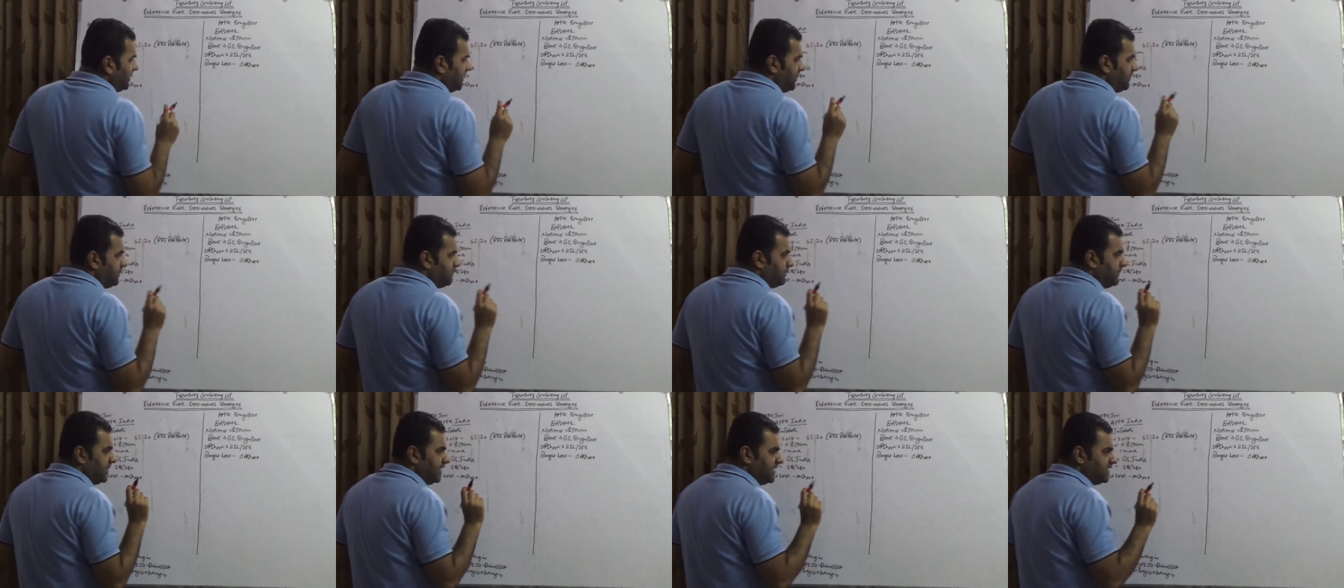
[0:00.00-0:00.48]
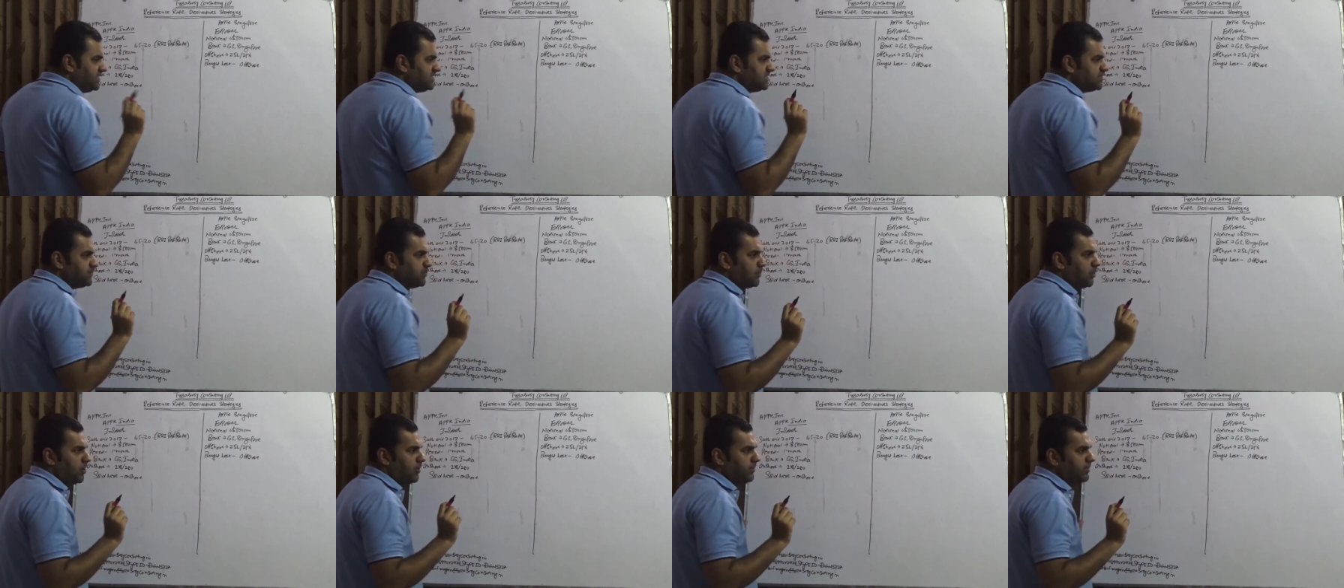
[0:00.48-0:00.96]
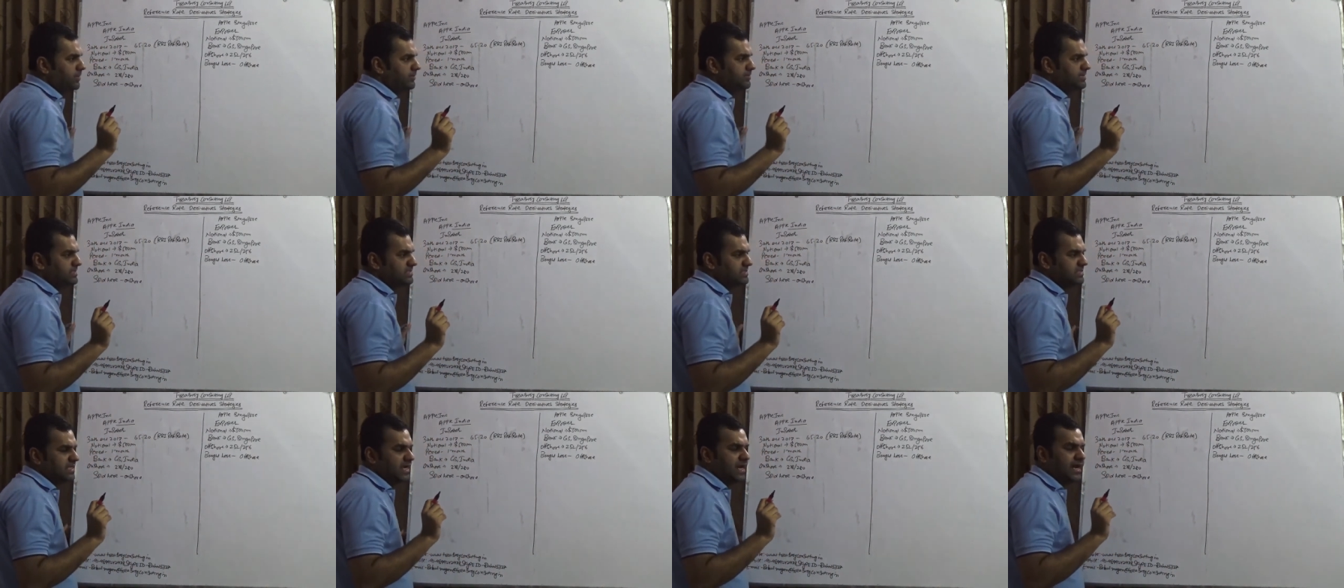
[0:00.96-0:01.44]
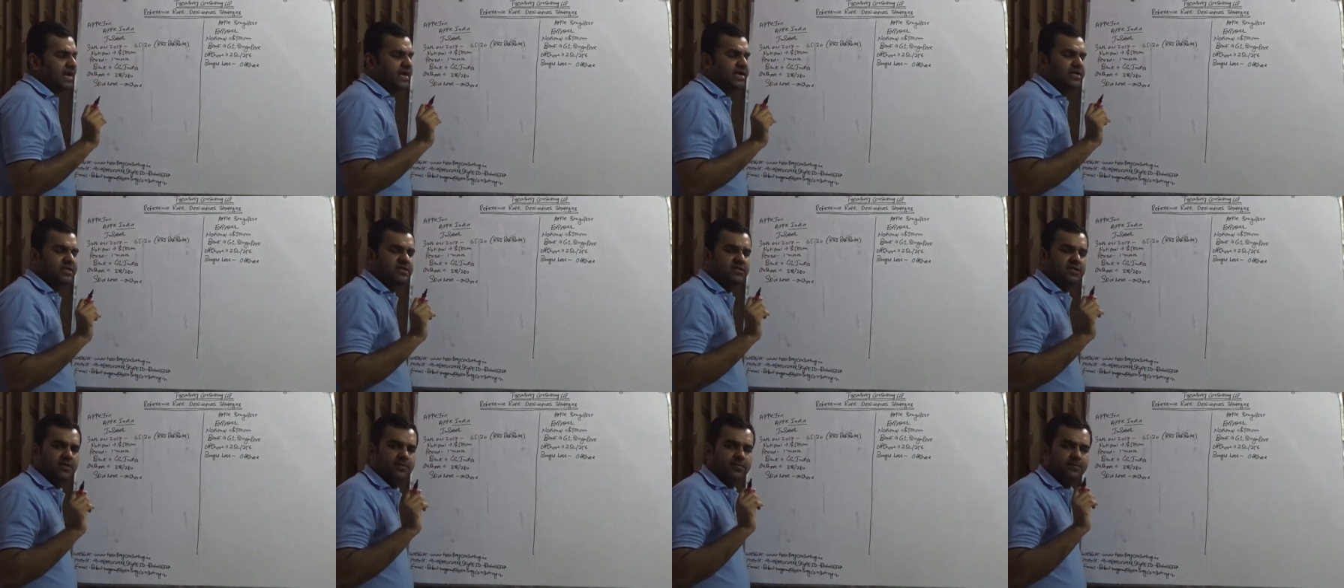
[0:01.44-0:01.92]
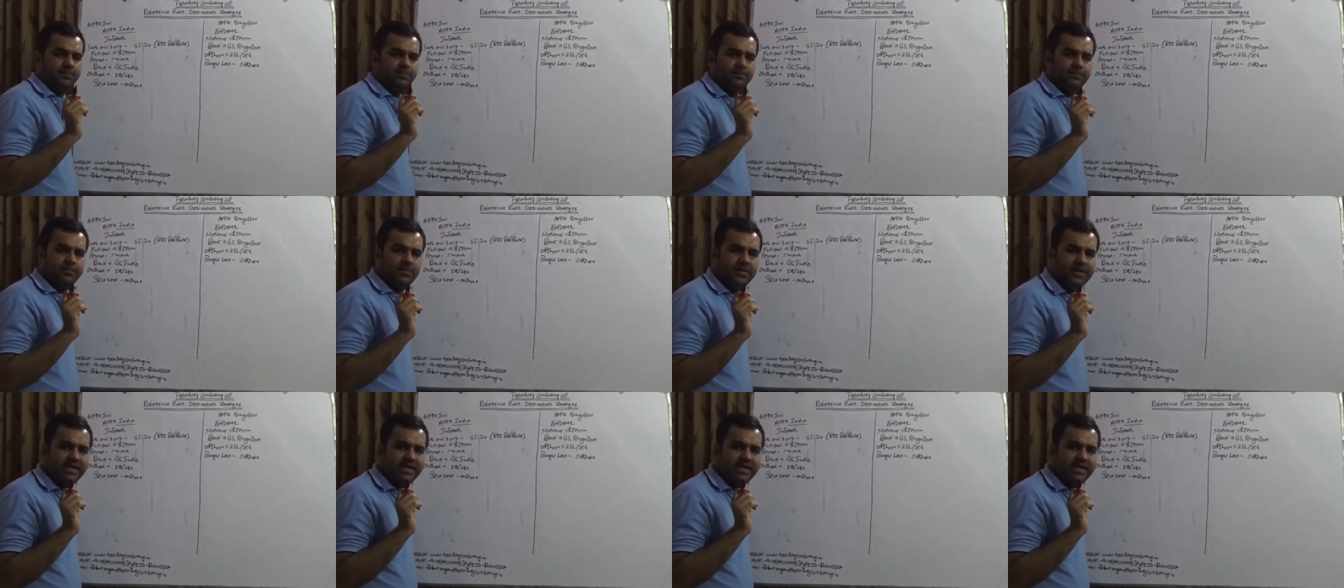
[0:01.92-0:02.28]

the biggest problem is that the